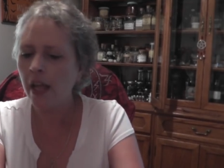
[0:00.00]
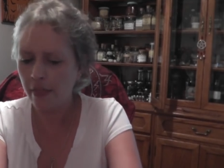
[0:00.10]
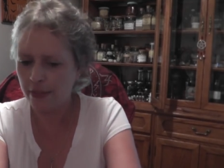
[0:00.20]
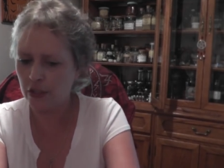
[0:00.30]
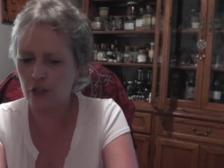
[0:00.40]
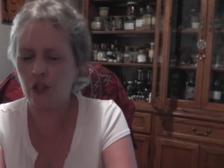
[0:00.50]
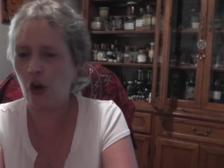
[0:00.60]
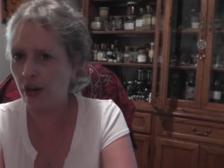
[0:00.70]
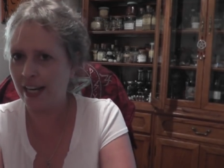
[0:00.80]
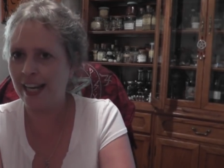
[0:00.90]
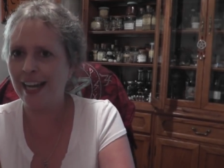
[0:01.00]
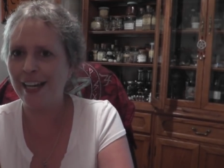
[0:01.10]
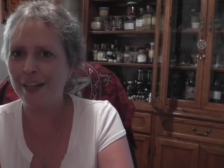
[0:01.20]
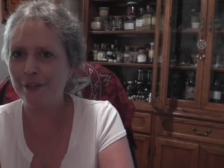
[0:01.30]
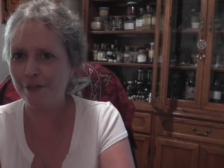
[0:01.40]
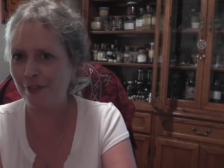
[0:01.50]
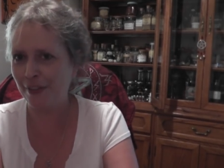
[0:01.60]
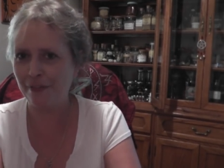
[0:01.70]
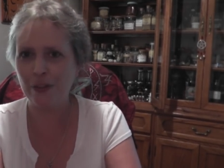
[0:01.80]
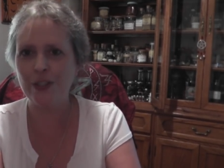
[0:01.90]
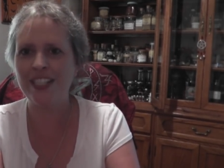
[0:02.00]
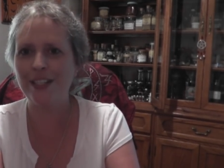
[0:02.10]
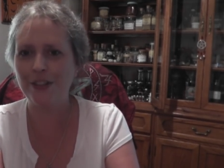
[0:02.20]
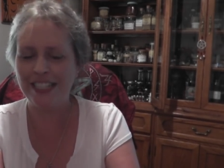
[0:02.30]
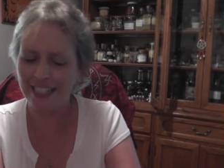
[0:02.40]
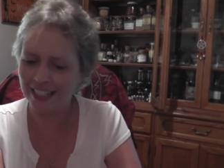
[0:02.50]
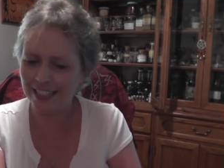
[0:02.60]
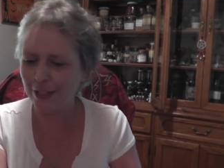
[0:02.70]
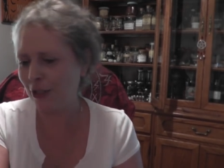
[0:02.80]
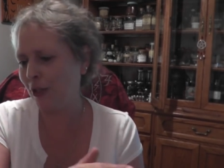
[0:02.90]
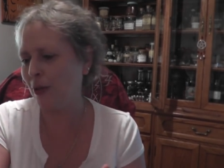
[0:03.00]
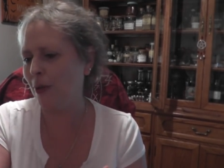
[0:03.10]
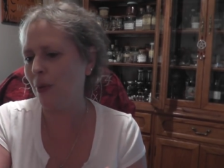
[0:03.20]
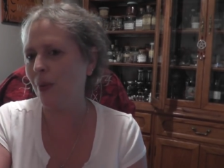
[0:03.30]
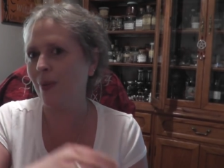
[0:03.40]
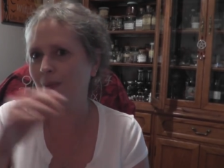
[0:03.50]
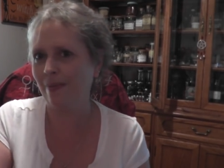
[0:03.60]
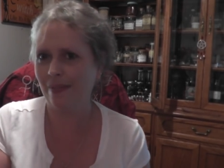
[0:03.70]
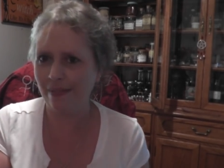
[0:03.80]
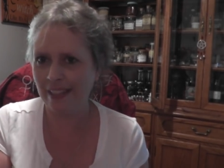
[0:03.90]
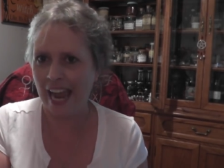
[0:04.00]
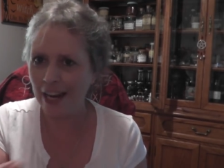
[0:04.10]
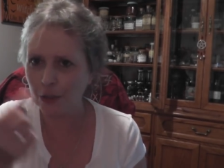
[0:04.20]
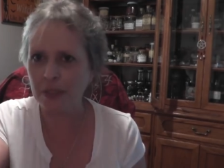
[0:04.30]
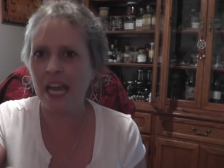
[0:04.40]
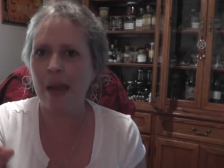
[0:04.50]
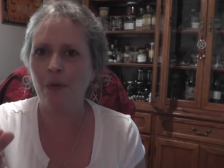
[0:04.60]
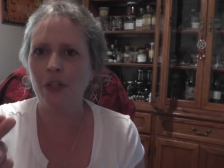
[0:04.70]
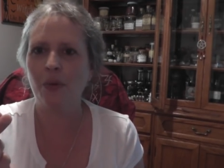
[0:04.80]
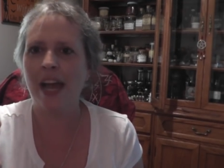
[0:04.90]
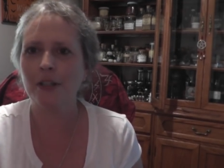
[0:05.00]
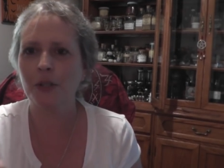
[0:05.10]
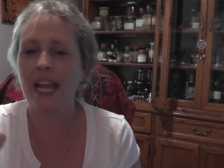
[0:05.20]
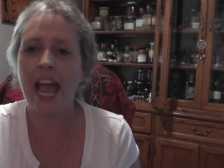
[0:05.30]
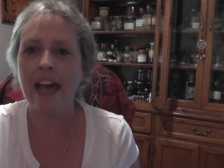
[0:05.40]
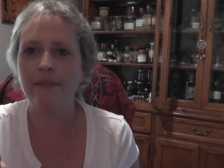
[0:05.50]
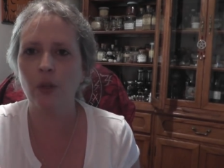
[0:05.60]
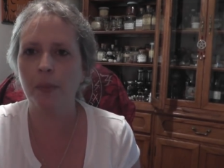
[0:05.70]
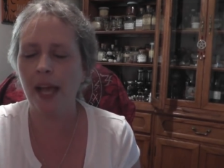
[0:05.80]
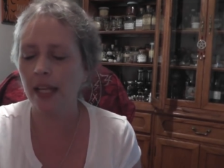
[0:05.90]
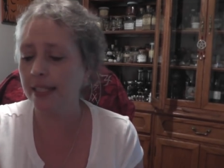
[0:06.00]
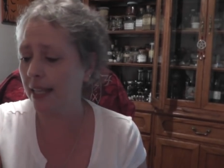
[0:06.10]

the starting of the first ingredient to the actual time when you actually have your pellets.